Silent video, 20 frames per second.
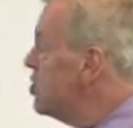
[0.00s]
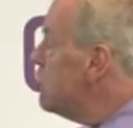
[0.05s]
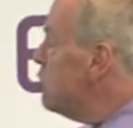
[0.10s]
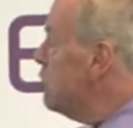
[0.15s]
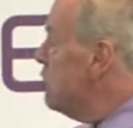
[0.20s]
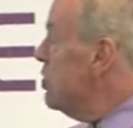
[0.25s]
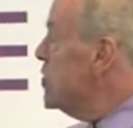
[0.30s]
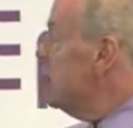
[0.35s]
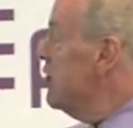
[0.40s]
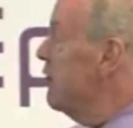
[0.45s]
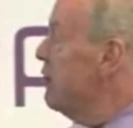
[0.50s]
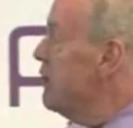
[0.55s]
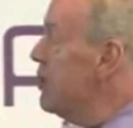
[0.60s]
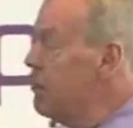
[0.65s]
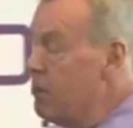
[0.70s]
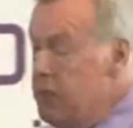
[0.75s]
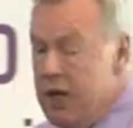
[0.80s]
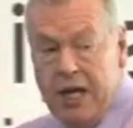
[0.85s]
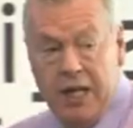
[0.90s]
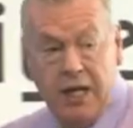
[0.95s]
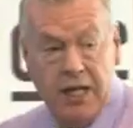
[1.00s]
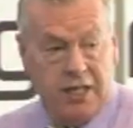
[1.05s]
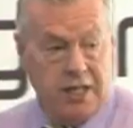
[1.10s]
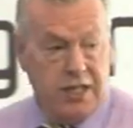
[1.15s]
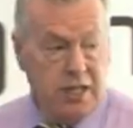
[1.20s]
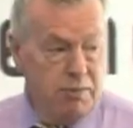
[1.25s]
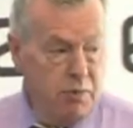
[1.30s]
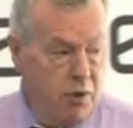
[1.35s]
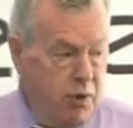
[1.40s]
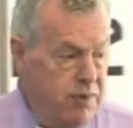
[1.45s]
cause of blindness.
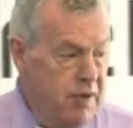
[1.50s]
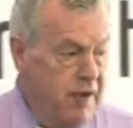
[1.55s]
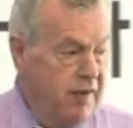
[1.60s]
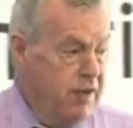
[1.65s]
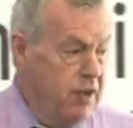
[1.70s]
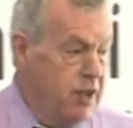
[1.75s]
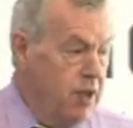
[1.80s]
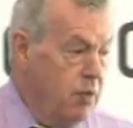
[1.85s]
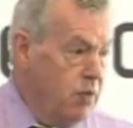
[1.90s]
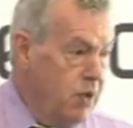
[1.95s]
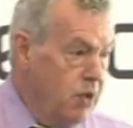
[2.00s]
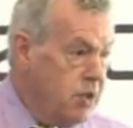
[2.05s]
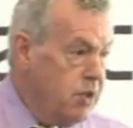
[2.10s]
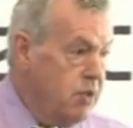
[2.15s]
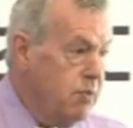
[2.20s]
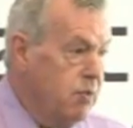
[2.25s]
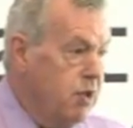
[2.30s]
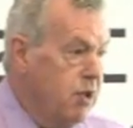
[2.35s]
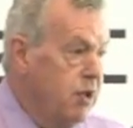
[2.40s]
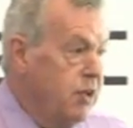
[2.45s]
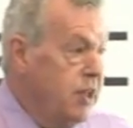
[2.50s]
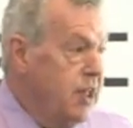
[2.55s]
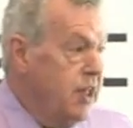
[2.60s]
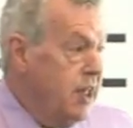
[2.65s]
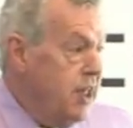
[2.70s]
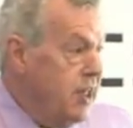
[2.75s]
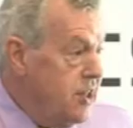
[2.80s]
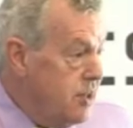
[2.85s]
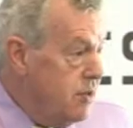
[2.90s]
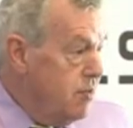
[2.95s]
It's more prevalent in the Western world than the
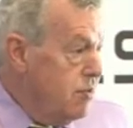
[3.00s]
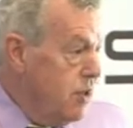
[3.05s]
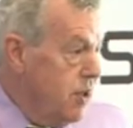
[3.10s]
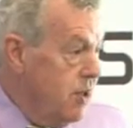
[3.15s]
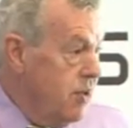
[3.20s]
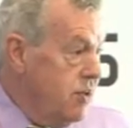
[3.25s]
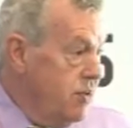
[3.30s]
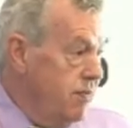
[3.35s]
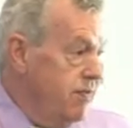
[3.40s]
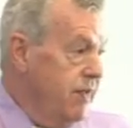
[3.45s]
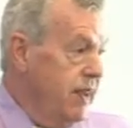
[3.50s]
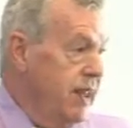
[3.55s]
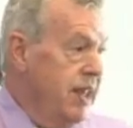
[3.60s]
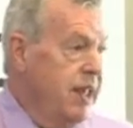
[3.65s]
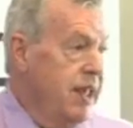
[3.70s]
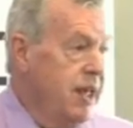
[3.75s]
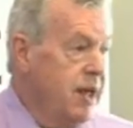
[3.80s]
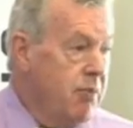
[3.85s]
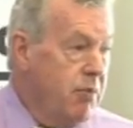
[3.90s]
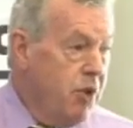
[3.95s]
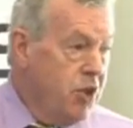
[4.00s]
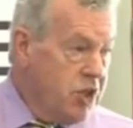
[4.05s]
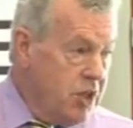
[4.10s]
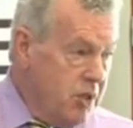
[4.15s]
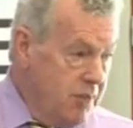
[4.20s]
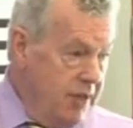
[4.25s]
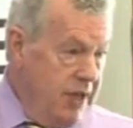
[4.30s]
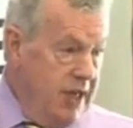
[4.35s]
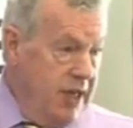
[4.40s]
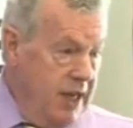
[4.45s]
Eastern world,
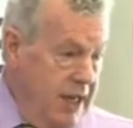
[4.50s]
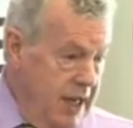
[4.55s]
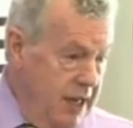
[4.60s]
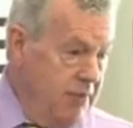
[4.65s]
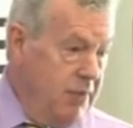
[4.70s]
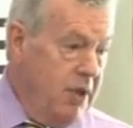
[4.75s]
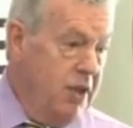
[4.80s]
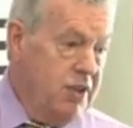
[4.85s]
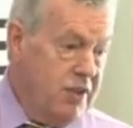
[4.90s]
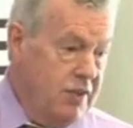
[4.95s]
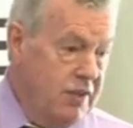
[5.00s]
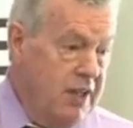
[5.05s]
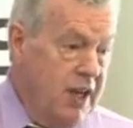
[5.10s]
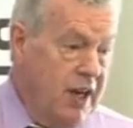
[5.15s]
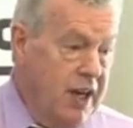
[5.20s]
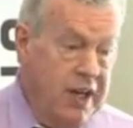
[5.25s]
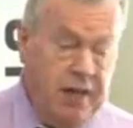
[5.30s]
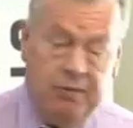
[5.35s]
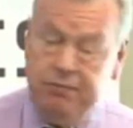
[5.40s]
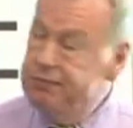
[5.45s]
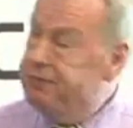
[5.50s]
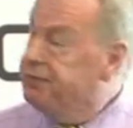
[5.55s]
possibly again because of diet.